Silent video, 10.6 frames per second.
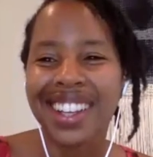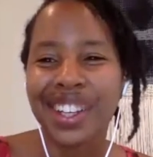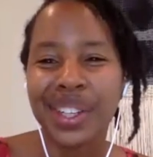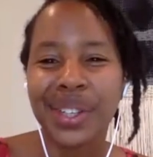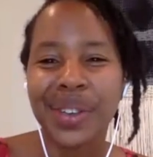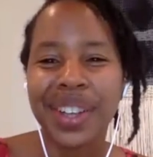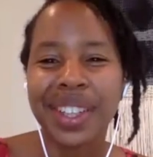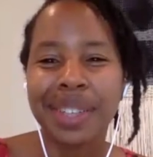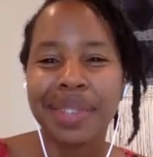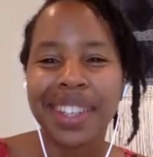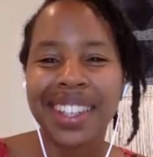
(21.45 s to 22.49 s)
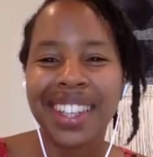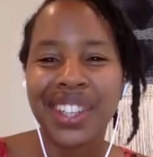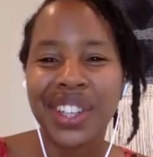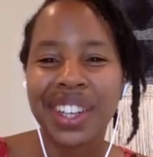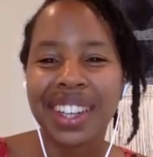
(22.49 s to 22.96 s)
She's going to be
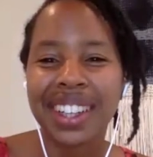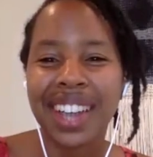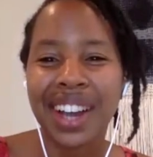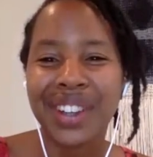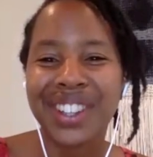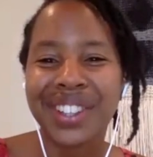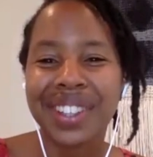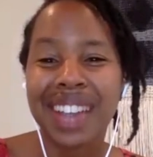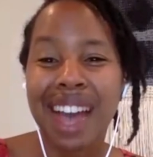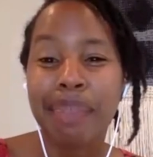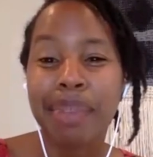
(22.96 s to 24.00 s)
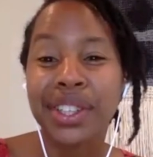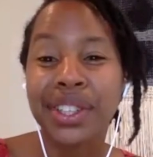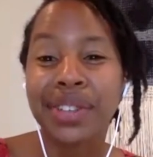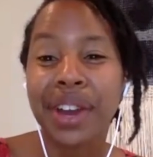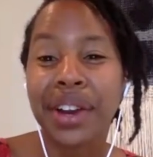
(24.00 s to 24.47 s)
teaching us how to tap
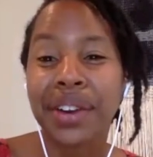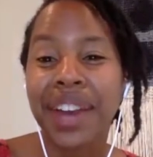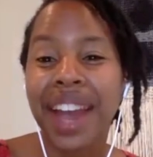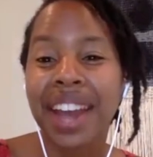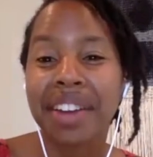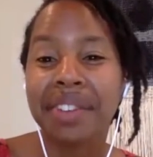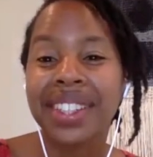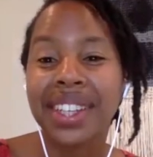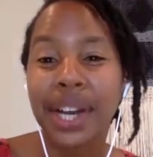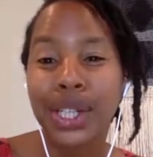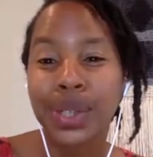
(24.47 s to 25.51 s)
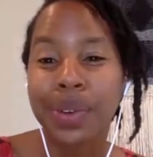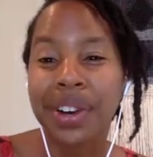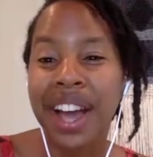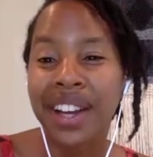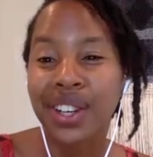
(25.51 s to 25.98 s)
into our creative
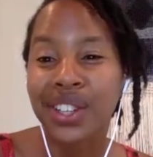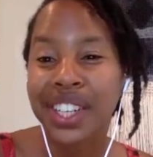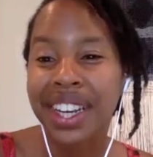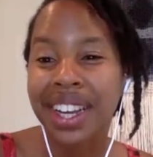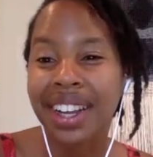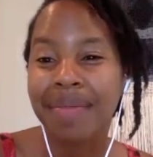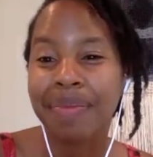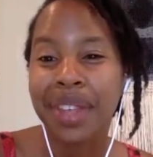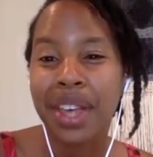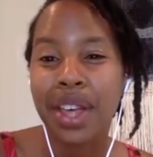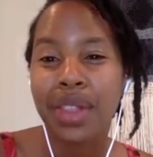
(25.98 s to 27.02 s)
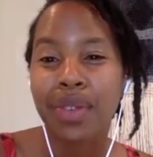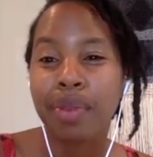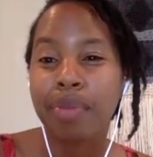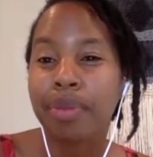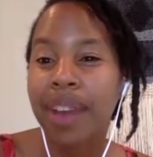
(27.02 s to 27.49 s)
sexual energy
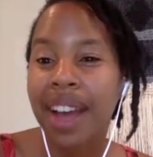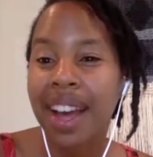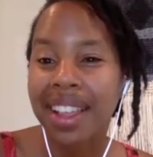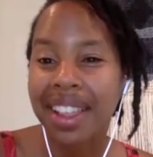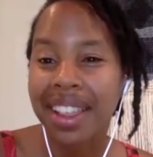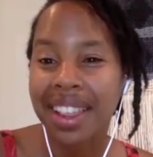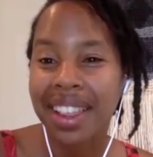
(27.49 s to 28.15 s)
through breath,